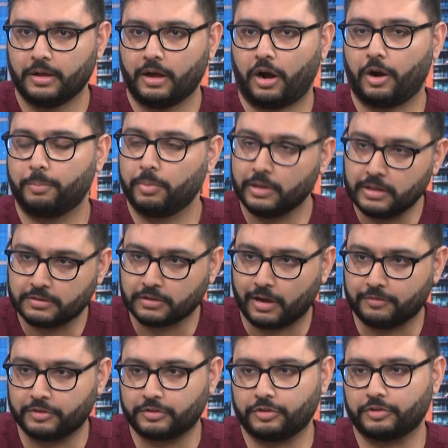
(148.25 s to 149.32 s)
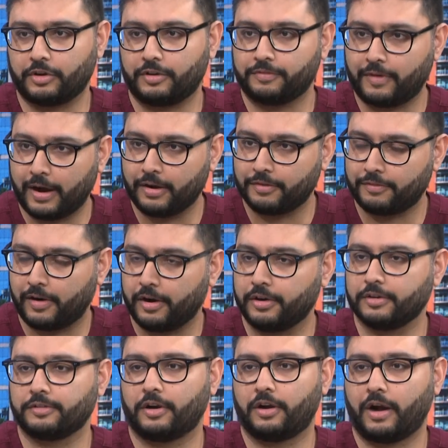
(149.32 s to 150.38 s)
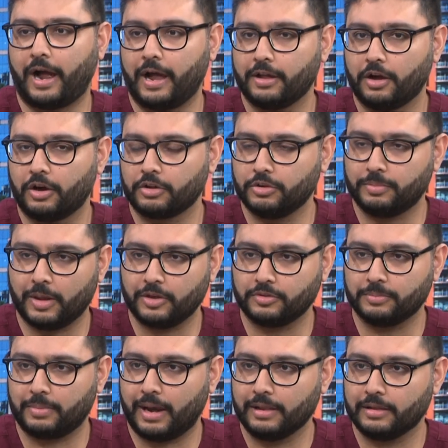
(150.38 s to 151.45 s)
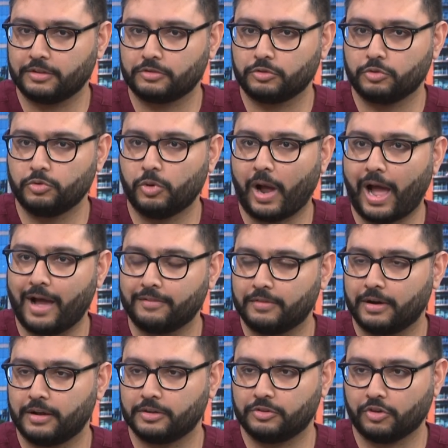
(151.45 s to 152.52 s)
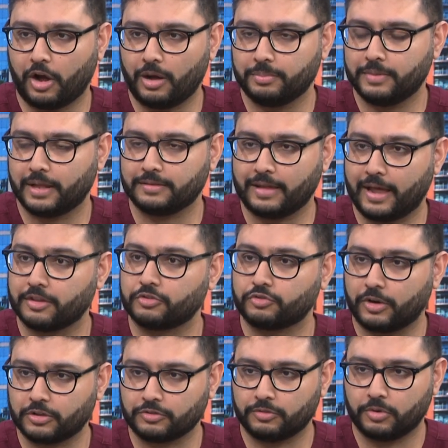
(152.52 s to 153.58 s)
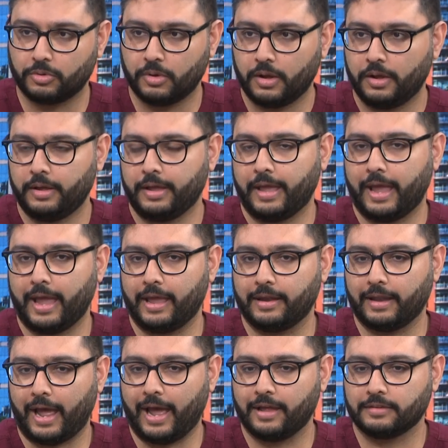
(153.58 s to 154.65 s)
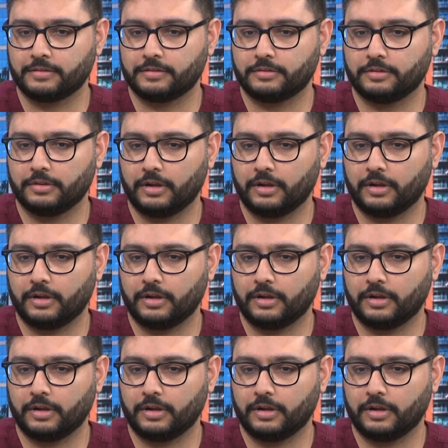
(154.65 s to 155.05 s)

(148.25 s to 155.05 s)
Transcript: our police officers, our firefighters, our high occupation pilots who have a job that's as stressful and as